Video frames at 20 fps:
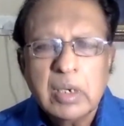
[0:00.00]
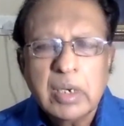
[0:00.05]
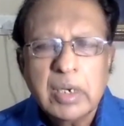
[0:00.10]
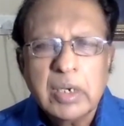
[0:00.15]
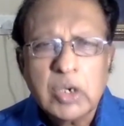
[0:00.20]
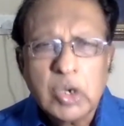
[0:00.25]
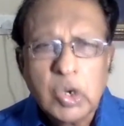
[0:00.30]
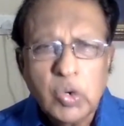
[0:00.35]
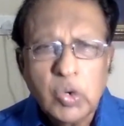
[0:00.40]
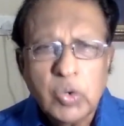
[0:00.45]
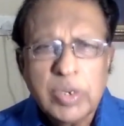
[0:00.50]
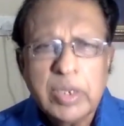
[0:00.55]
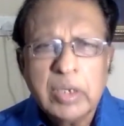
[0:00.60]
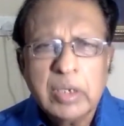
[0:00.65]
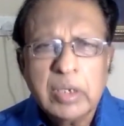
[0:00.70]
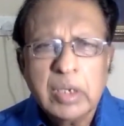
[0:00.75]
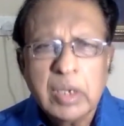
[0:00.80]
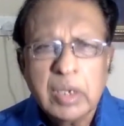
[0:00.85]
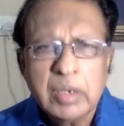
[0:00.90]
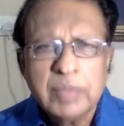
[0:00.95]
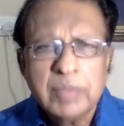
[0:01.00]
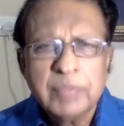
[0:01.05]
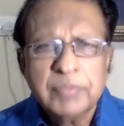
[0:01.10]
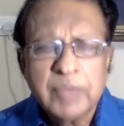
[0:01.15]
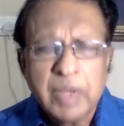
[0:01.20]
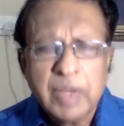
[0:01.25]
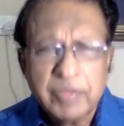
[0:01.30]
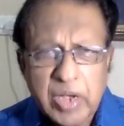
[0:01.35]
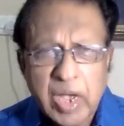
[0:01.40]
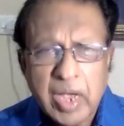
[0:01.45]
including uh,
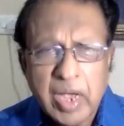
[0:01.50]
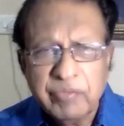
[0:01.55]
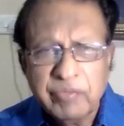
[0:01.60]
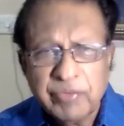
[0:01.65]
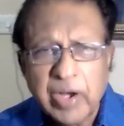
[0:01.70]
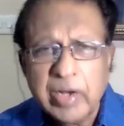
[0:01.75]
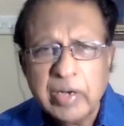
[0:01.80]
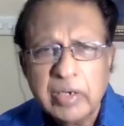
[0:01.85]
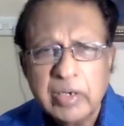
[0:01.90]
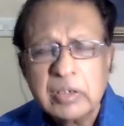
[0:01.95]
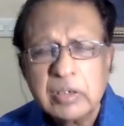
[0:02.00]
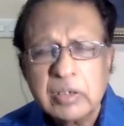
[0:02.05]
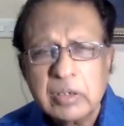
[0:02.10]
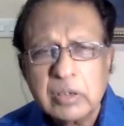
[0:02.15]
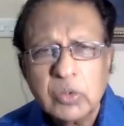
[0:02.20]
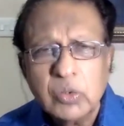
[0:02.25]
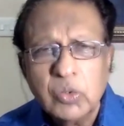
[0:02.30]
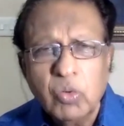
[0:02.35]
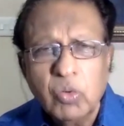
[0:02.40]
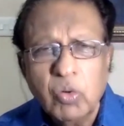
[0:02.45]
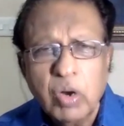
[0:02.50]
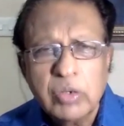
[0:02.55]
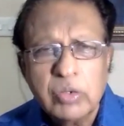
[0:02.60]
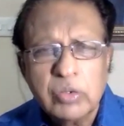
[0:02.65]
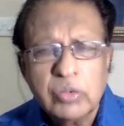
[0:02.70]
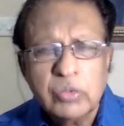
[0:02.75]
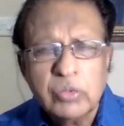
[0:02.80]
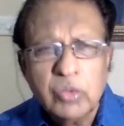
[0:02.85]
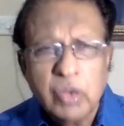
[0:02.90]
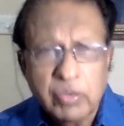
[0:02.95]
Afghan friends who want
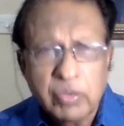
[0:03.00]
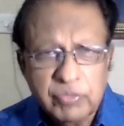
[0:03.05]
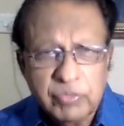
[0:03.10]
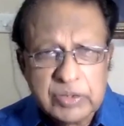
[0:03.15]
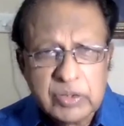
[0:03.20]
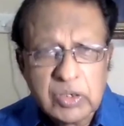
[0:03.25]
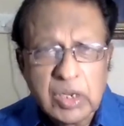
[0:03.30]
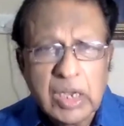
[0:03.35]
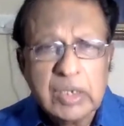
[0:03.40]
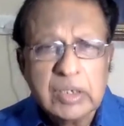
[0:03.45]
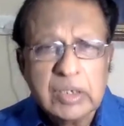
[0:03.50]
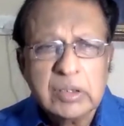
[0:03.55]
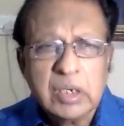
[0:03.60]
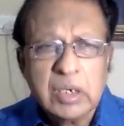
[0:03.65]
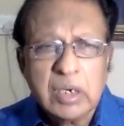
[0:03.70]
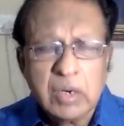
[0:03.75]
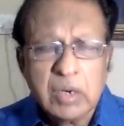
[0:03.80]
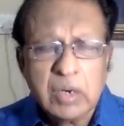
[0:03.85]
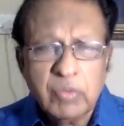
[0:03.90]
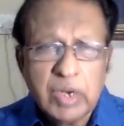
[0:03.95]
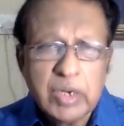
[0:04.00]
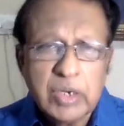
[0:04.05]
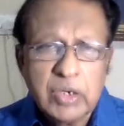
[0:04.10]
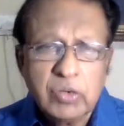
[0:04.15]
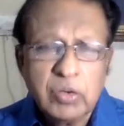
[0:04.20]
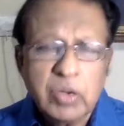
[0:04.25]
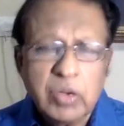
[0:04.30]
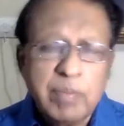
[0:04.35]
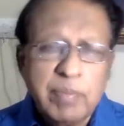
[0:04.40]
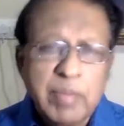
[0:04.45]
to have uh, visas and are willing
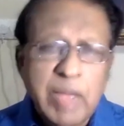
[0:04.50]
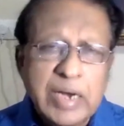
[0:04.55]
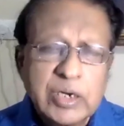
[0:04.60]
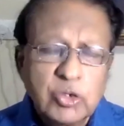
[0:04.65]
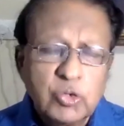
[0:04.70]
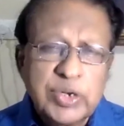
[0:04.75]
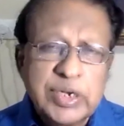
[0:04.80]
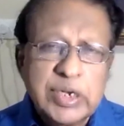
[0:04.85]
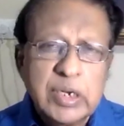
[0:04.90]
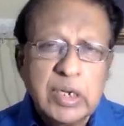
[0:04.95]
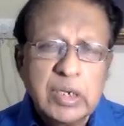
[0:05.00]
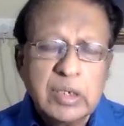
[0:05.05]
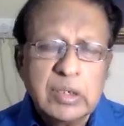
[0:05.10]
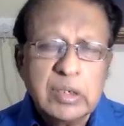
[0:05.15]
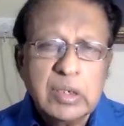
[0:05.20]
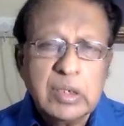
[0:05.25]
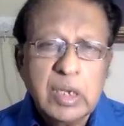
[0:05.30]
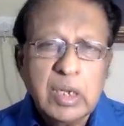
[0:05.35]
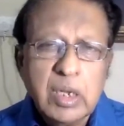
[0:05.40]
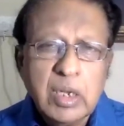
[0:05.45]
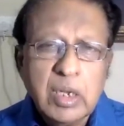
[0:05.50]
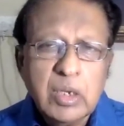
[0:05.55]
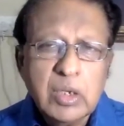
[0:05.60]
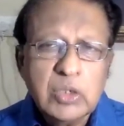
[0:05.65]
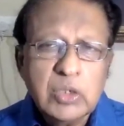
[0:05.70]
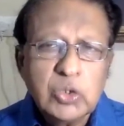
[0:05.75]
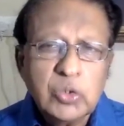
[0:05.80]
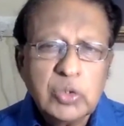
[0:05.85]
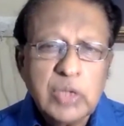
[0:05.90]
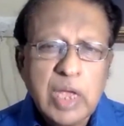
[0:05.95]
to come back to India.
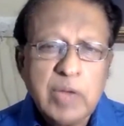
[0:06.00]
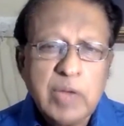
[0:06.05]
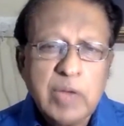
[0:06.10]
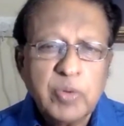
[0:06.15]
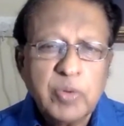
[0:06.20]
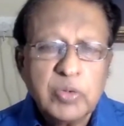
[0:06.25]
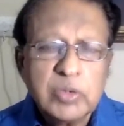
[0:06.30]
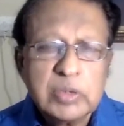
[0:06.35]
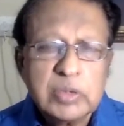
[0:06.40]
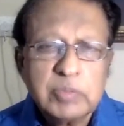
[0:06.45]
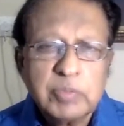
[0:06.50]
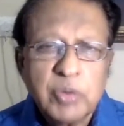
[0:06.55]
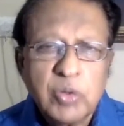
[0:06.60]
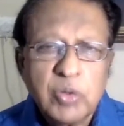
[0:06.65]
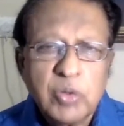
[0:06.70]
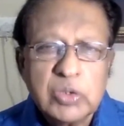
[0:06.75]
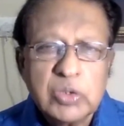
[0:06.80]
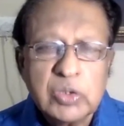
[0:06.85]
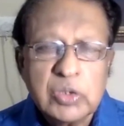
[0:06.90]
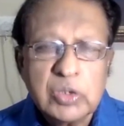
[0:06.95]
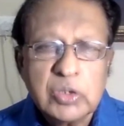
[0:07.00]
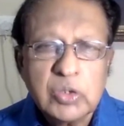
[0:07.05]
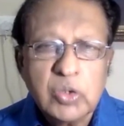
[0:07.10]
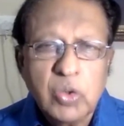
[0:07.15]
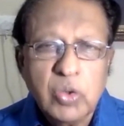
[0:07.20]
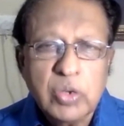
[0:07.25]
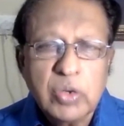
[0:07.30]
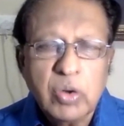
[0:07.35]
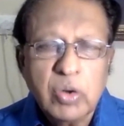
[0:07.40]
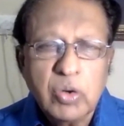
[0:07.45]
So that process is
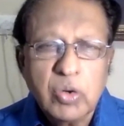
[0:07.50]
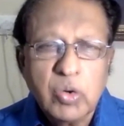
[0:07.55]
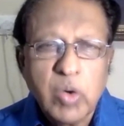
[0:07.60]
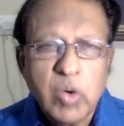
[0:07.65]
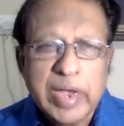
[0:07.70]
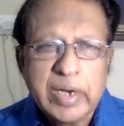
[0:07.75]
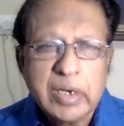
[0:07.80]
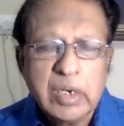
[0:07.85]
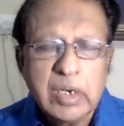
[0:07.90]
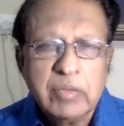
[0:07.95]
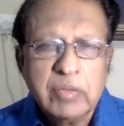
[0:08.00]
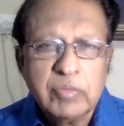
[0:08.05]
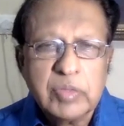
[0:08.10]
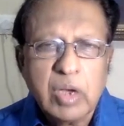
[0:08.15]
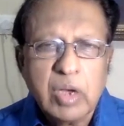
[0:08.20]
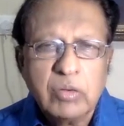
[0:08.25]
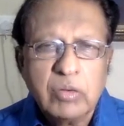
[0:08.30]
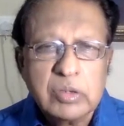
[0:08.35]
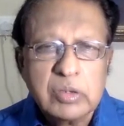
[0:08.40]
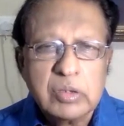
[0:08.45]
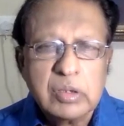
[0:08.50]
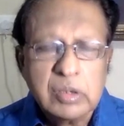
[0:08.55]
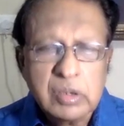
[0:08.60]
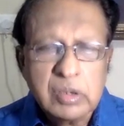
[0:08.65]
going on quietly without